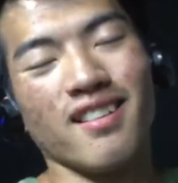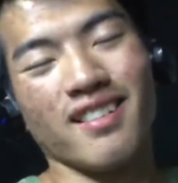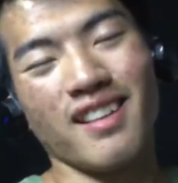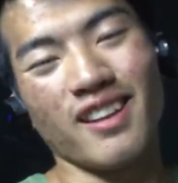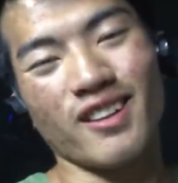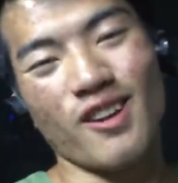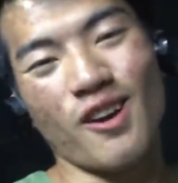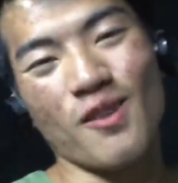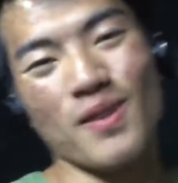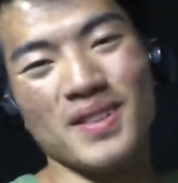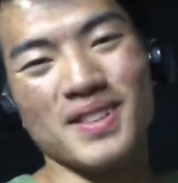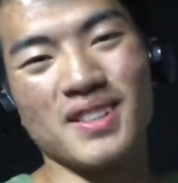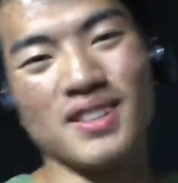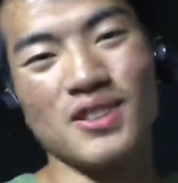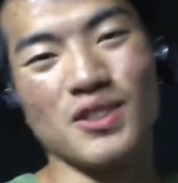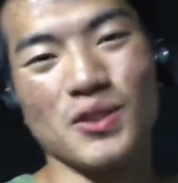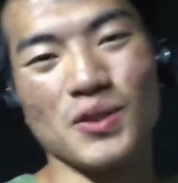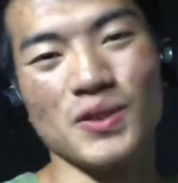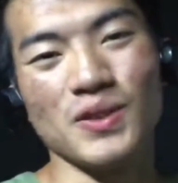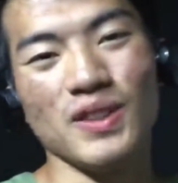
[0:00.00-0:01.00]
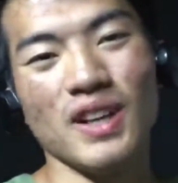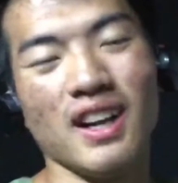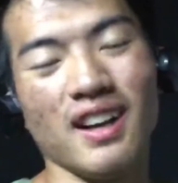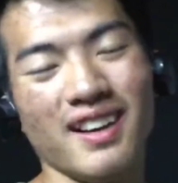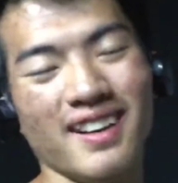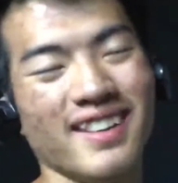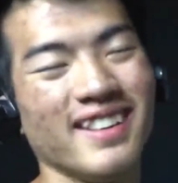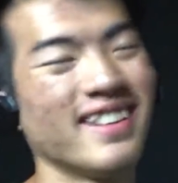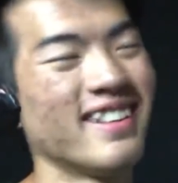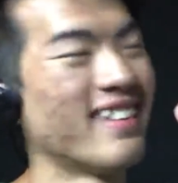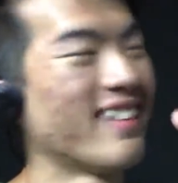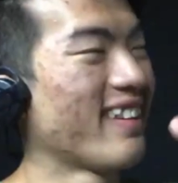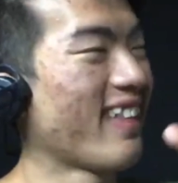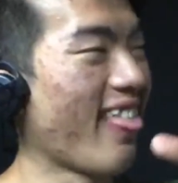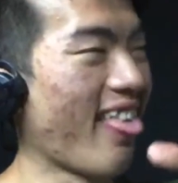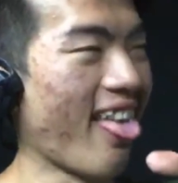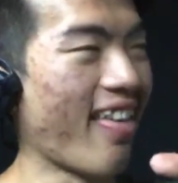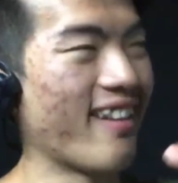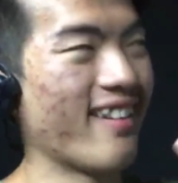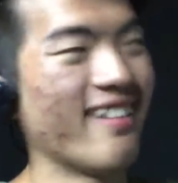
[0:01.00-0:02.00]
Like always, enjoy.
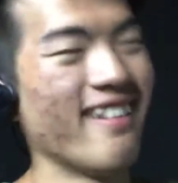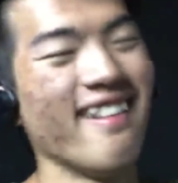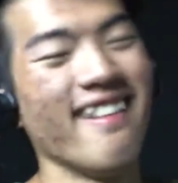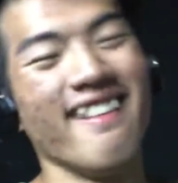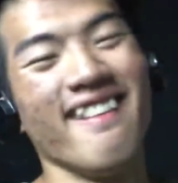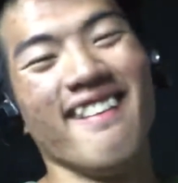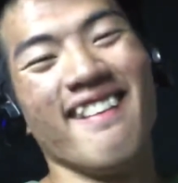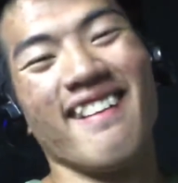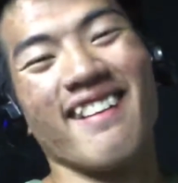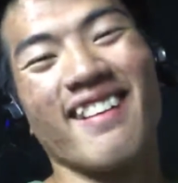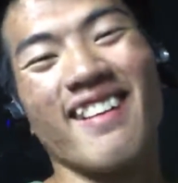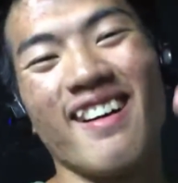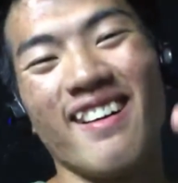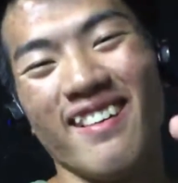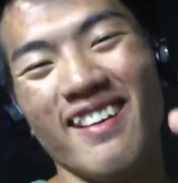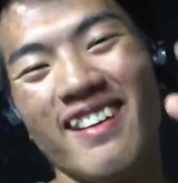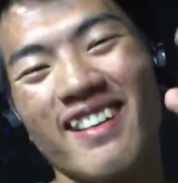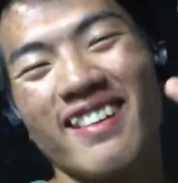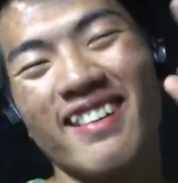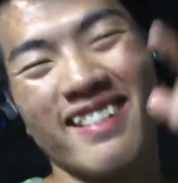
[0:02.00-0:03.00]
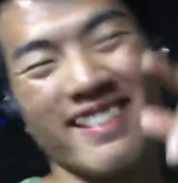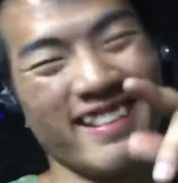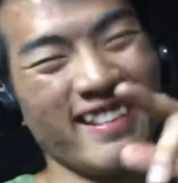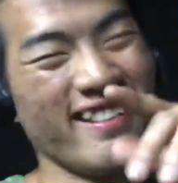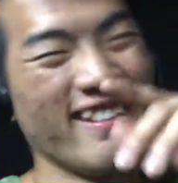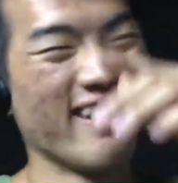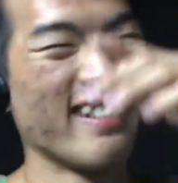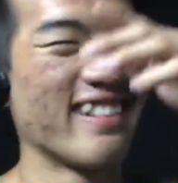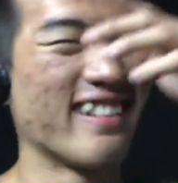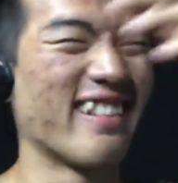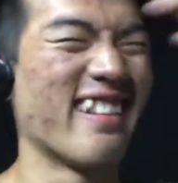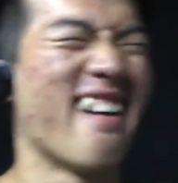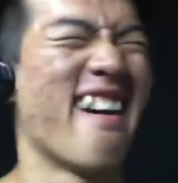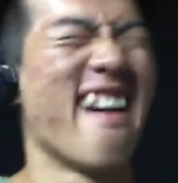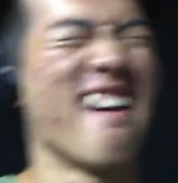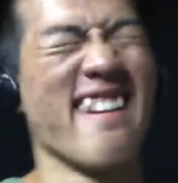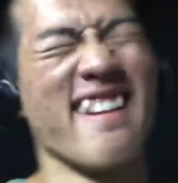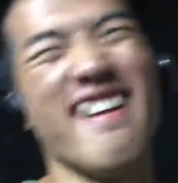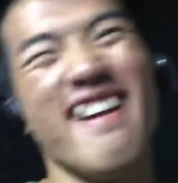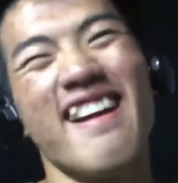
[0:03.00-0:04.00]

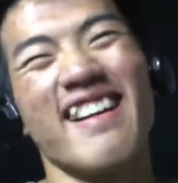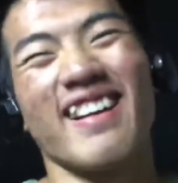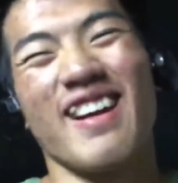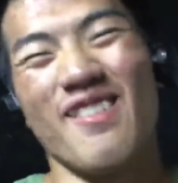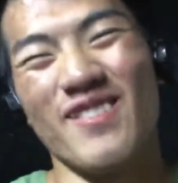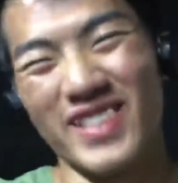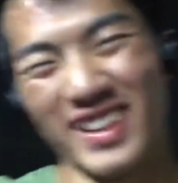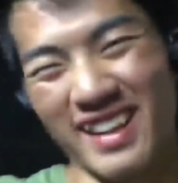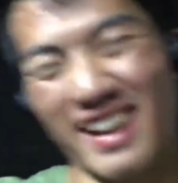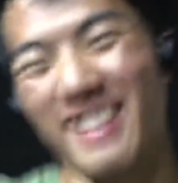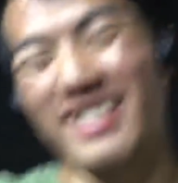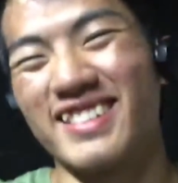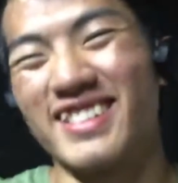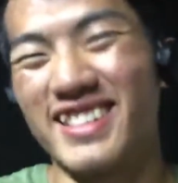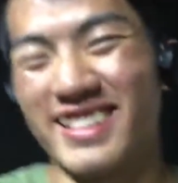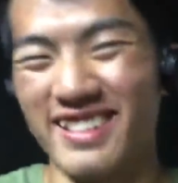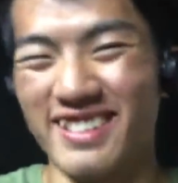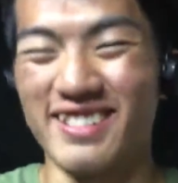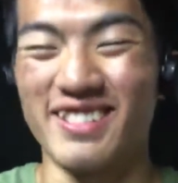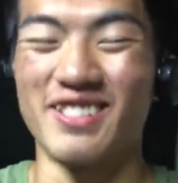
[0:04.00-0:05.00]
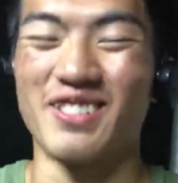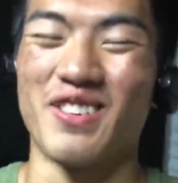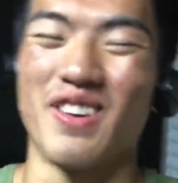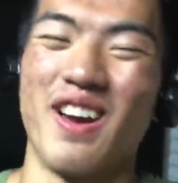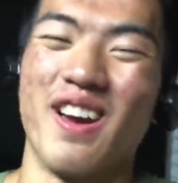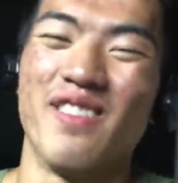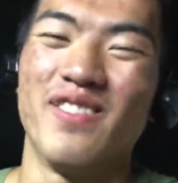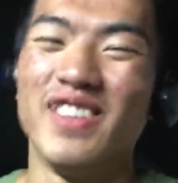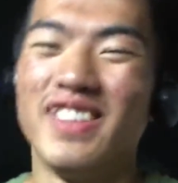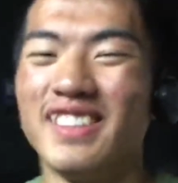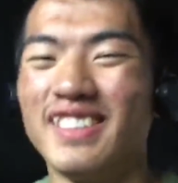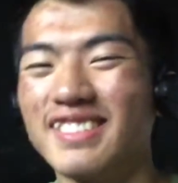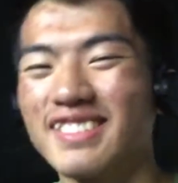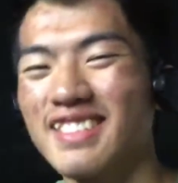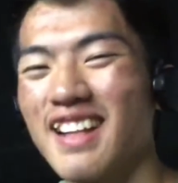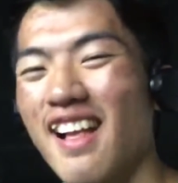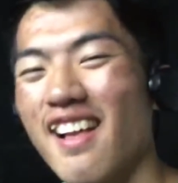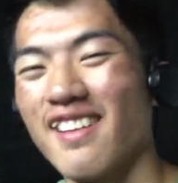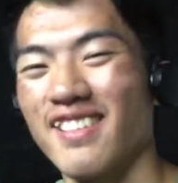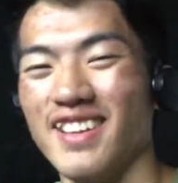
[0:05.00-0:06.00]
Comment, like, and share, subscribe.
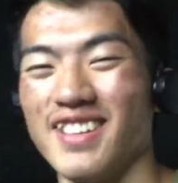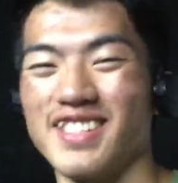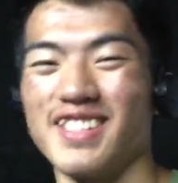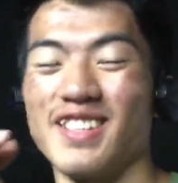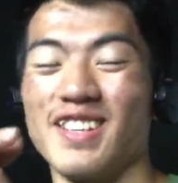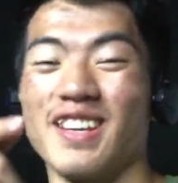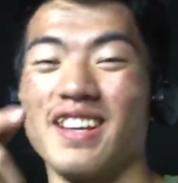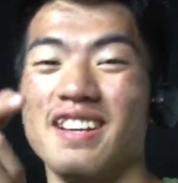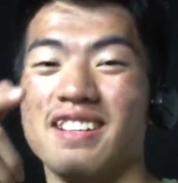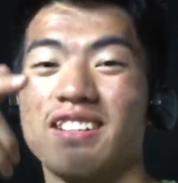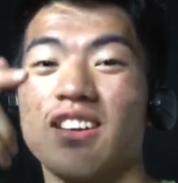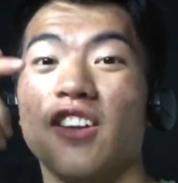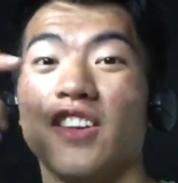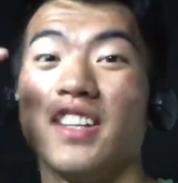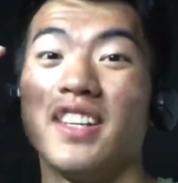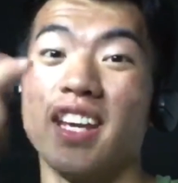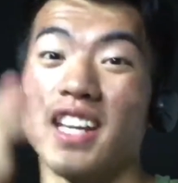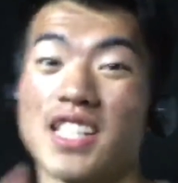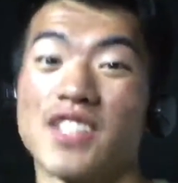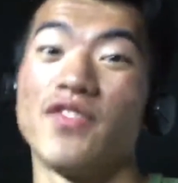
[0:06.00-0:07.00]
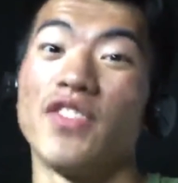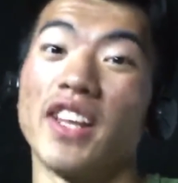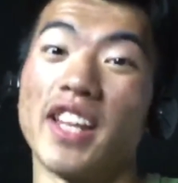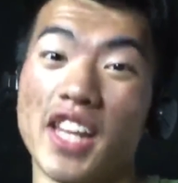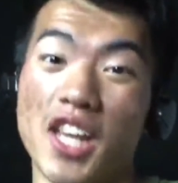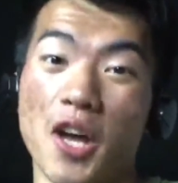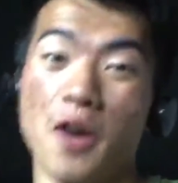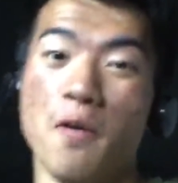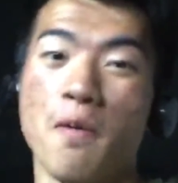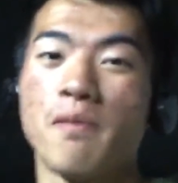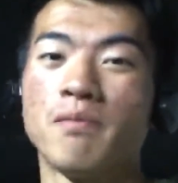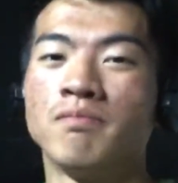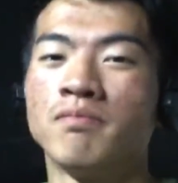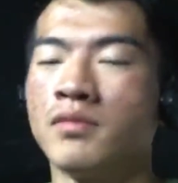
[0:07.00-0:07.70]
And I'll see you guys on the next video.